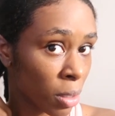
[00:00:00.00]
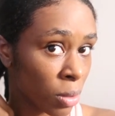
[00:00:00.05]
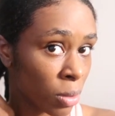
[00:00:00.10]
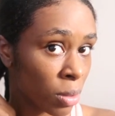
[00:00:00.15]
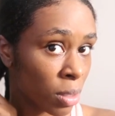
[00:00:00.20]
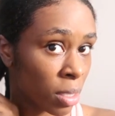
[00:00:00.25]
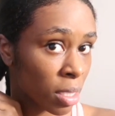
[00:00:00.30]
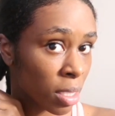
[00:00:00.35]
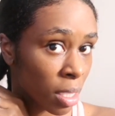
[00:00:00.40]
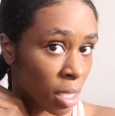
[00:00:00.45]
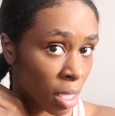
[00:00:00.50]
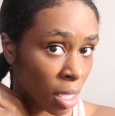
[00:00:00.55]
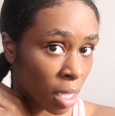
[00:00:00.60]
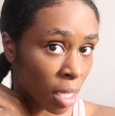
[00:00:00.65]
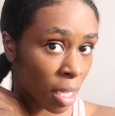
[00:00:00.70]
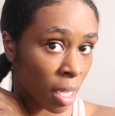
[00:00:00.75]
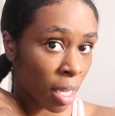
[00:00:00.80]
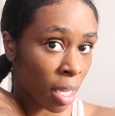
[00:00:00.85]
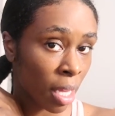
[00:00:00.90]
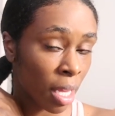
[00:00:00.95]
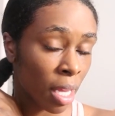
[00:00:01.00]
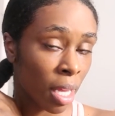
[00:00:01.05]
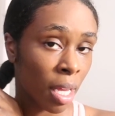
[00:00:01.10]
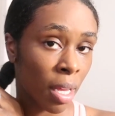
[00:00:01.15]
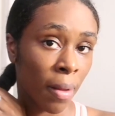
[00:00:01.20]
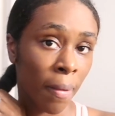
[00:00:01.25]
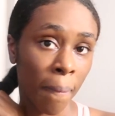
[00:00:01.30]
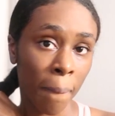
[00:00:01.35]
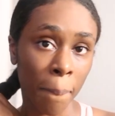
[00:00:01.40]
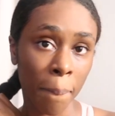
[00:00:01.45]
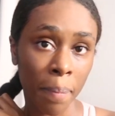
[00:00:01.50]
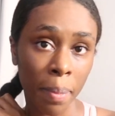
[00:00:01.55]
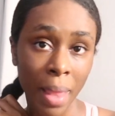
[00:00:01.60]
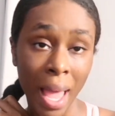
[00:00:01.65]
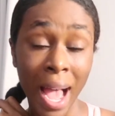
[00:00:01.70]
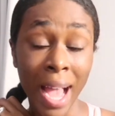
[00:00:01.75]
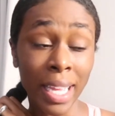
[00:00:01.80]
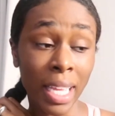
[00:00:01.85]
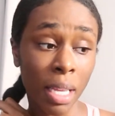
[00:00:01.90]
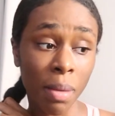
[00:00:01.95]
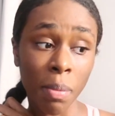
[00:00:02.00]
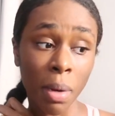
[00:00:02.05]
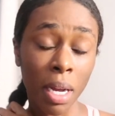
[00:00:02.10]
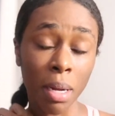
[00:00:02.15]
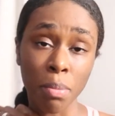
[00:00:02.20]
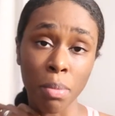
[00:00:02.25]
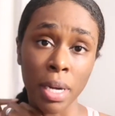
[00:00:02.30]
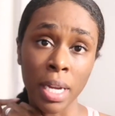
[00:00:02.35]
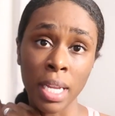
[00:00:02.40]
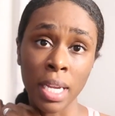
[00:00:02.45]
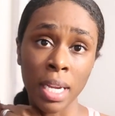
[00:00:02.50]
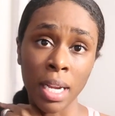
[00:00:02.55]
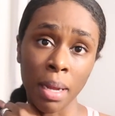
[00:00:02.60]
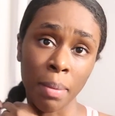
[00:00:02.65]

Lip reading: loose. I keep mine braided.